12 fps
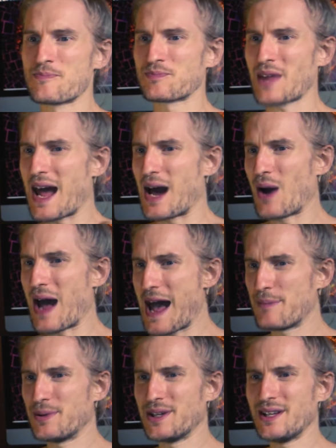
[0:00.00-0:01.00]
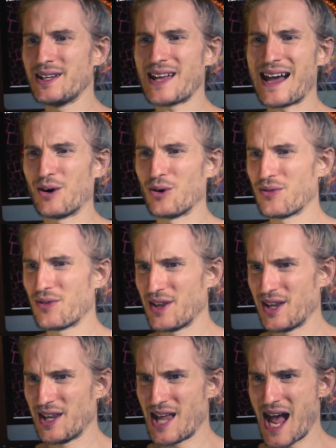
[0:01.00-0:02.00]
how happy,
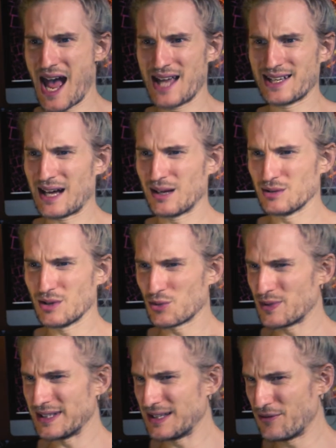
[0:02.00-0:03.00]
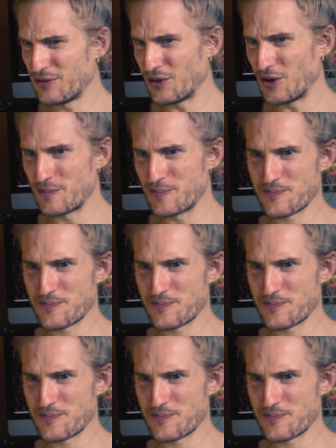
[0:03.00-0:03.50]
healthy, and how long we live for.